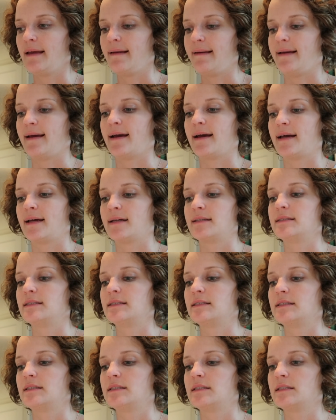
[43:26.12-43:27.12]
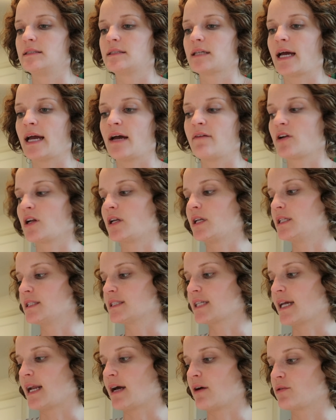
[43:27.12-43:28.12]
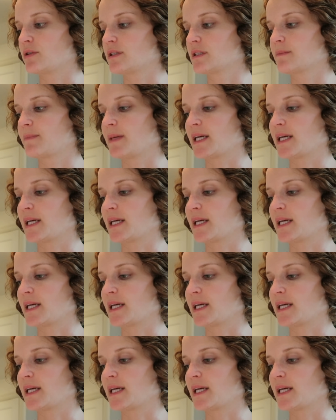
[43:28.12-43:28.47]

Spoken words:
And I have it on inside out